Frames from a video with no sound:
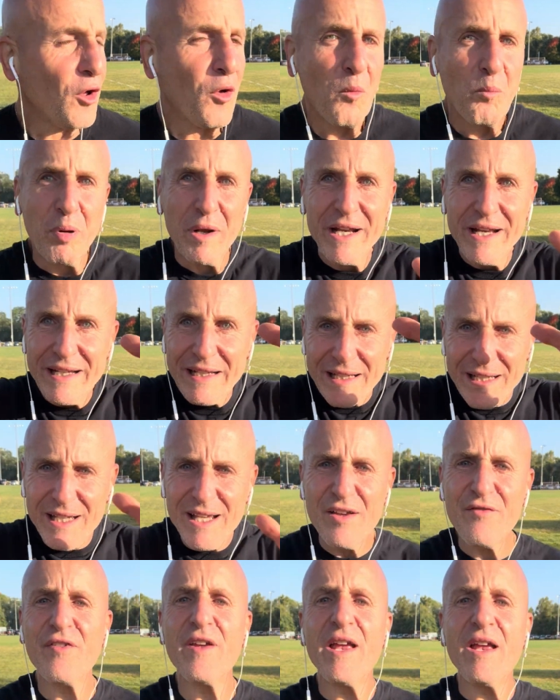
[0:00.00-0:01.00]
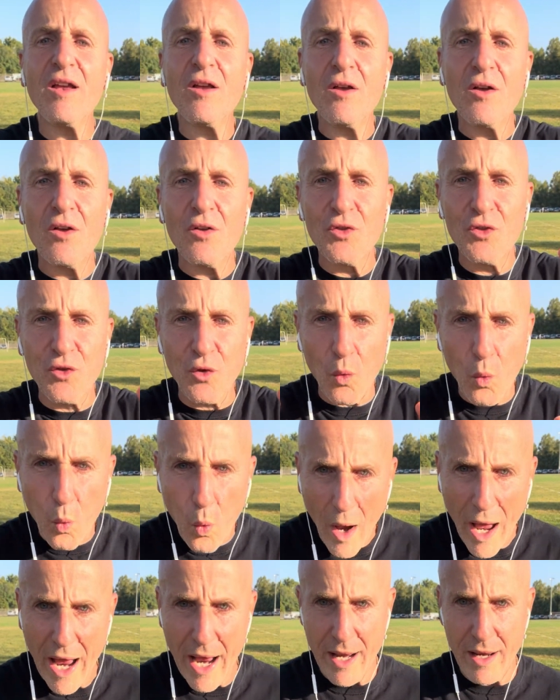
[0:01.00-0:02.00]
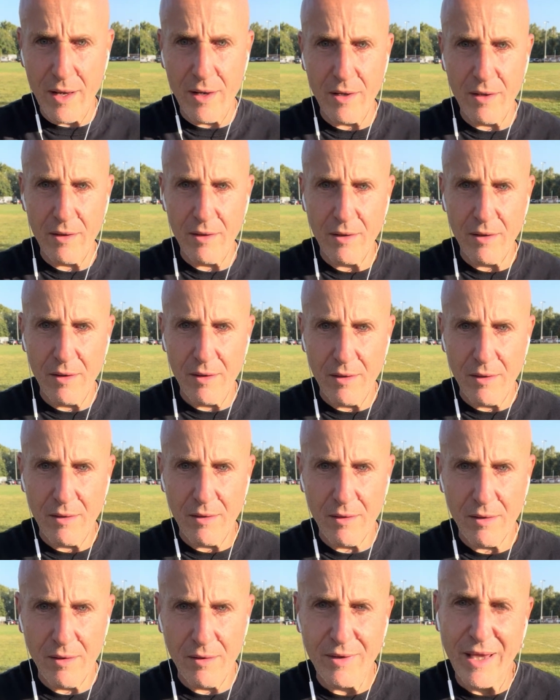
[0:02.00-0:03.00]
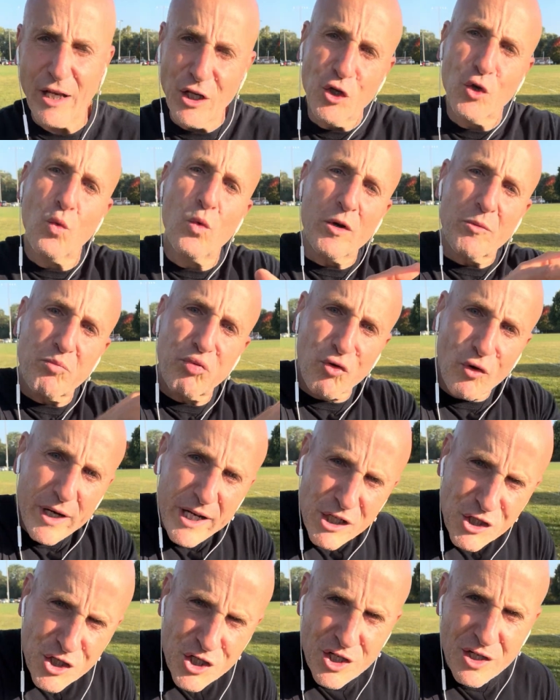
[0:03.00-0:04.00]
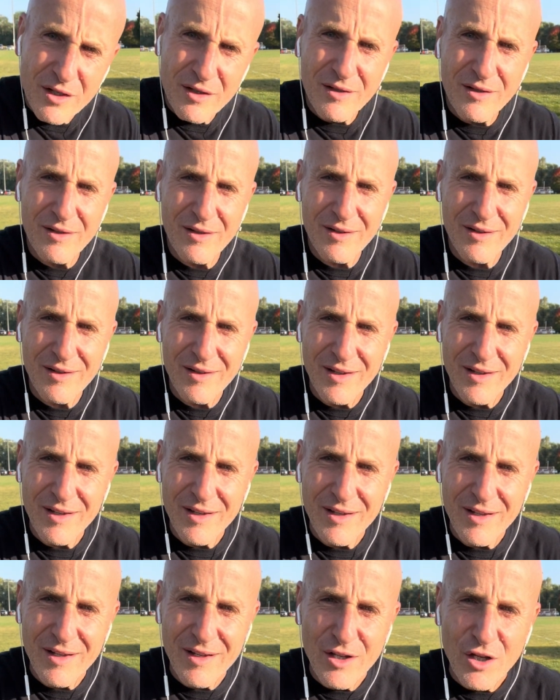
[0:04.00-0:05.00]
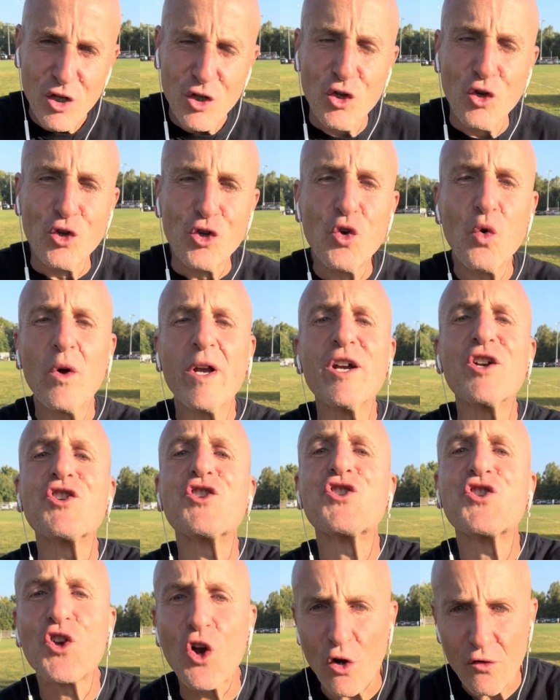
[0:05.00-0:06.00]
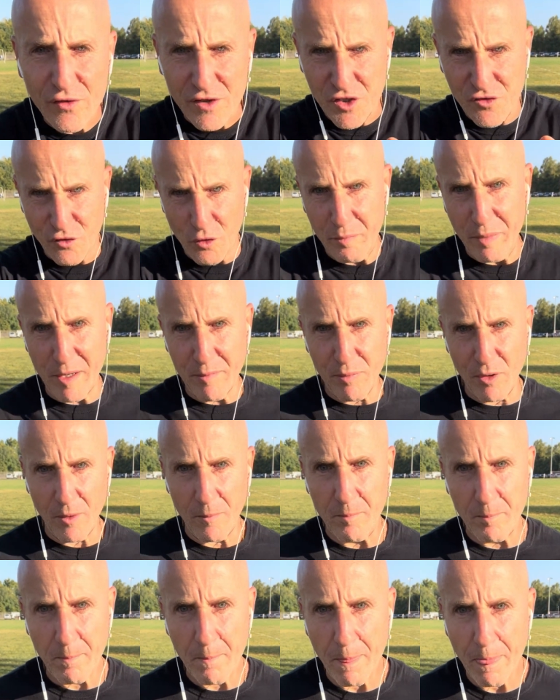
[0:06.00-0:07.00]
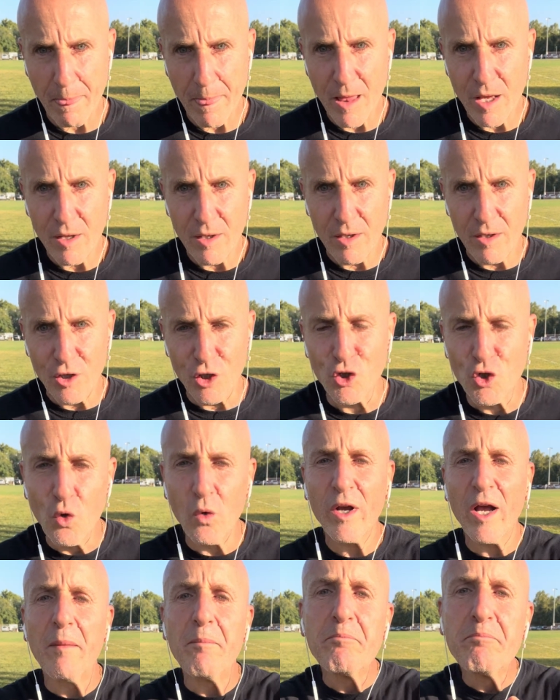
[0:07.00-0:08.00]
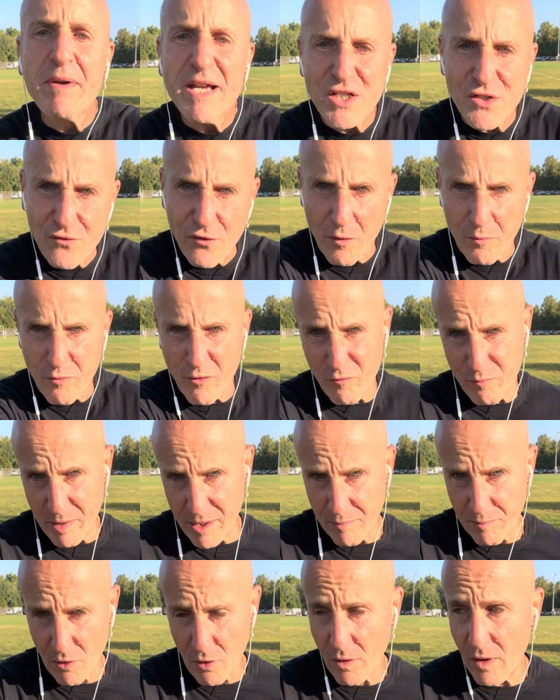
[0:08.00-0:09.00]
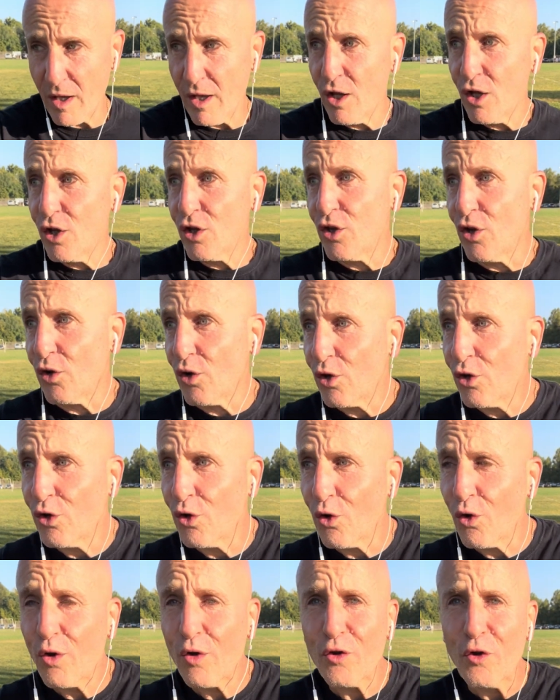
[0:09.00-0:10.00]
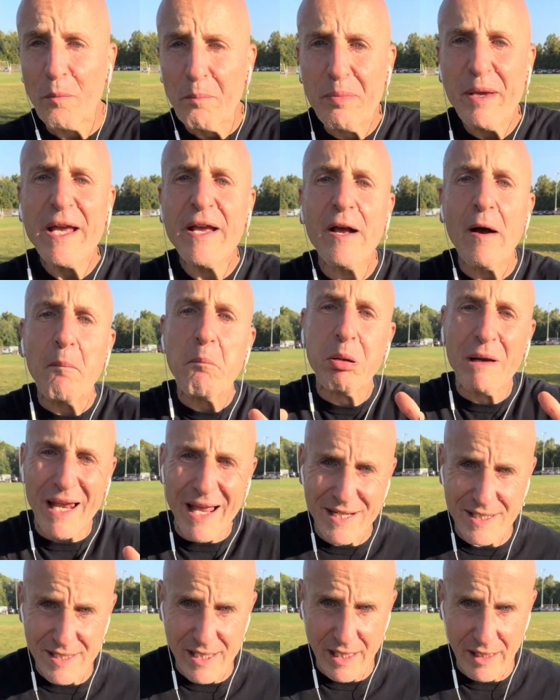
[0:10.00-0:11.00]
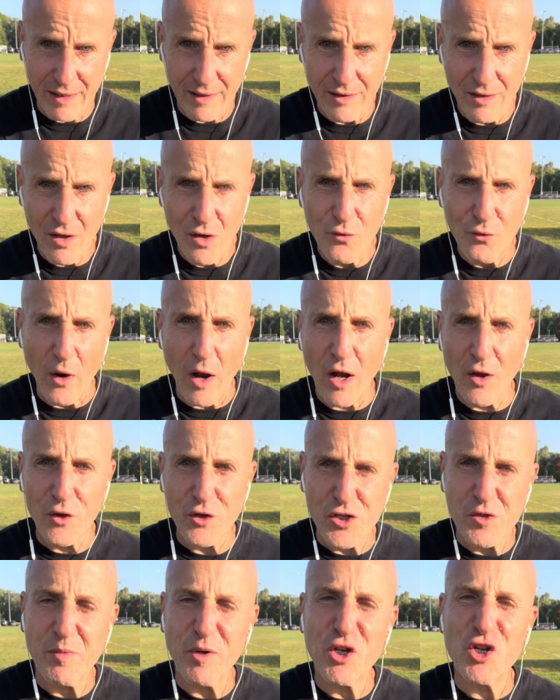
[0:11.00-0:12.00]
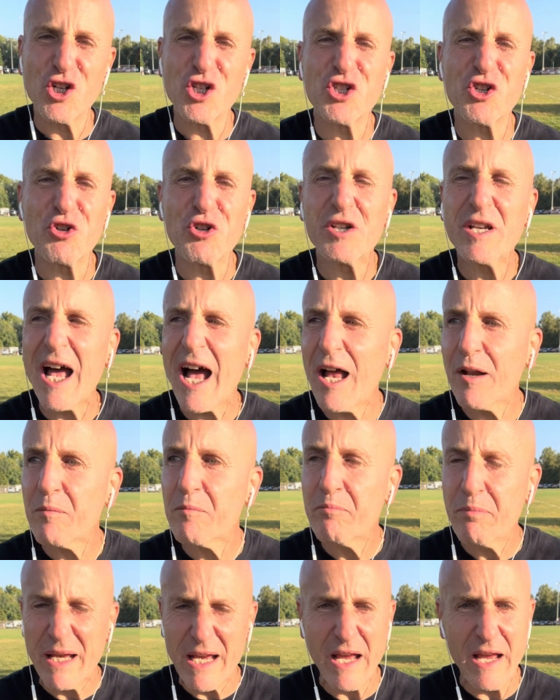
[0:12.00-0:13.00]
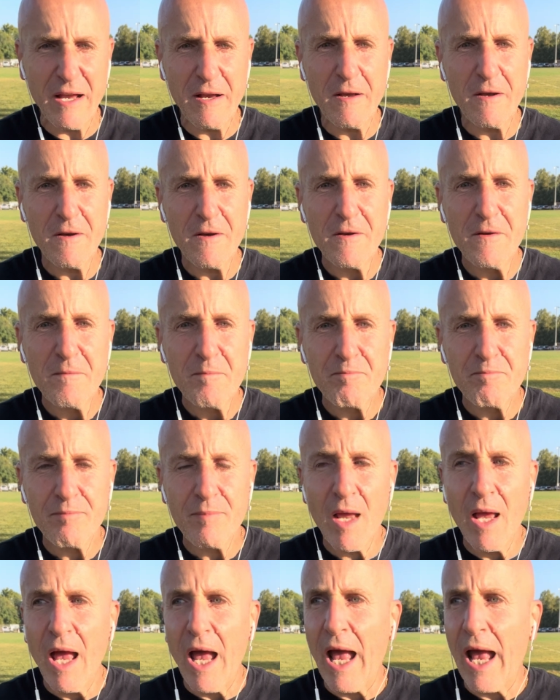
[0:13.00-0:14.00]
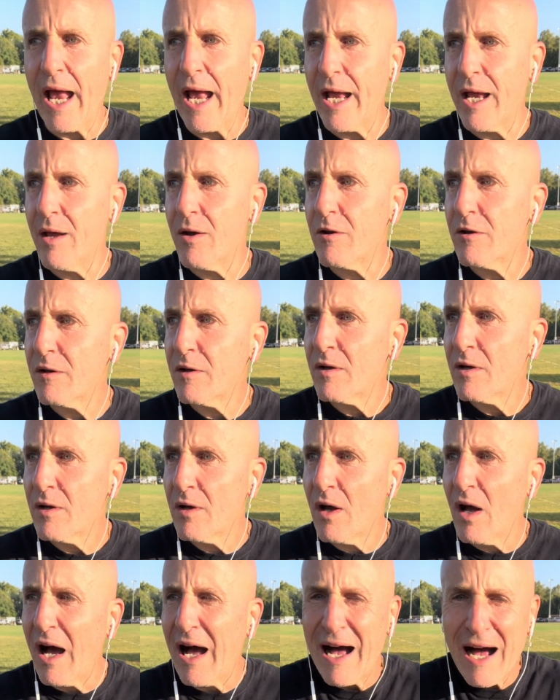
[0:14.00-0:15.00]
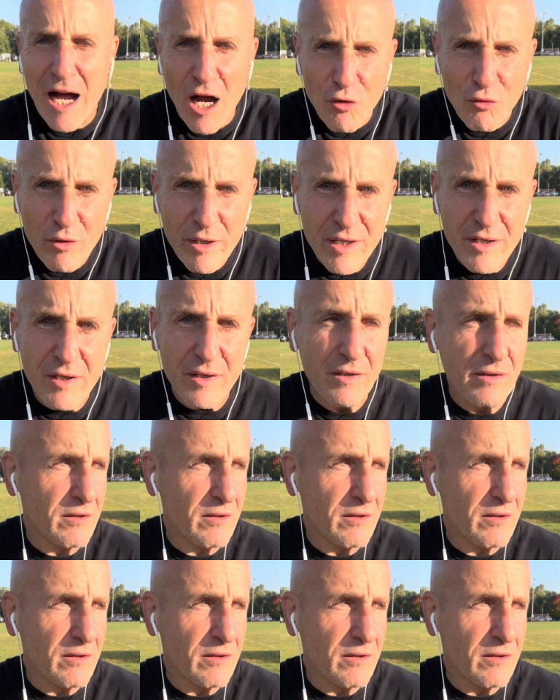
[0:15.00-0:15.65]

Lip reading: But in living the way that you would preach, you're doing a service for people. You're doing a mitzvah for people. You're being a blessing for others, because you're not being a horrid,